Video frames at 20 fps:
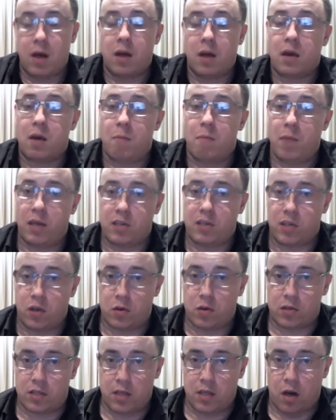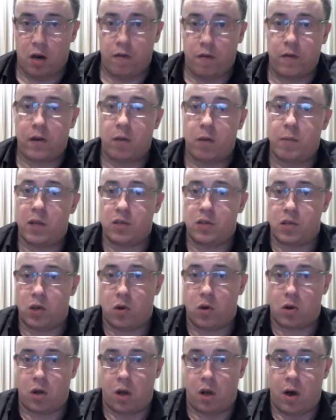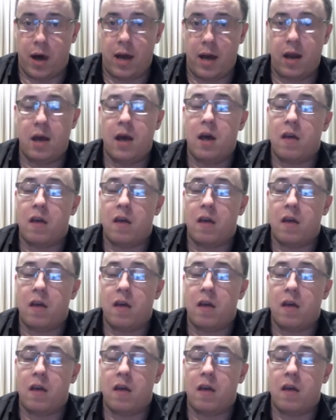Commit to yourself, commit to your client,